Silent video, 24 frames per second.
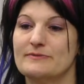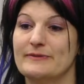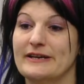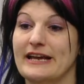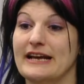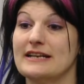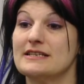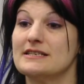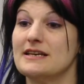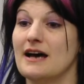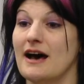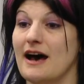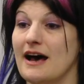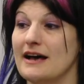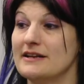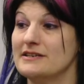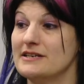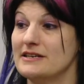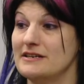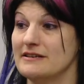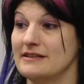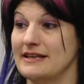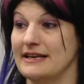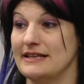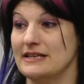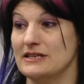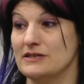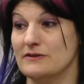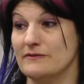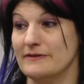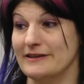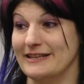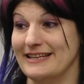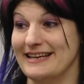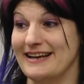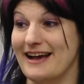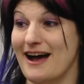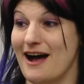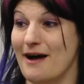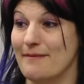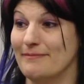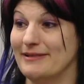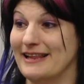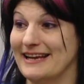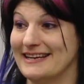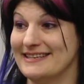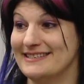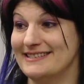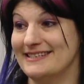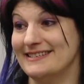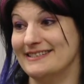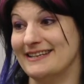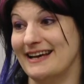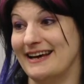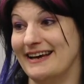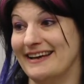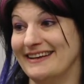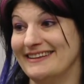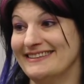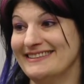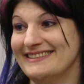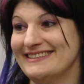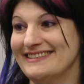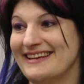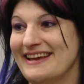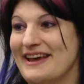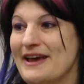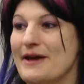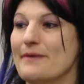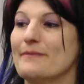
we get taught to do like these really complex designs,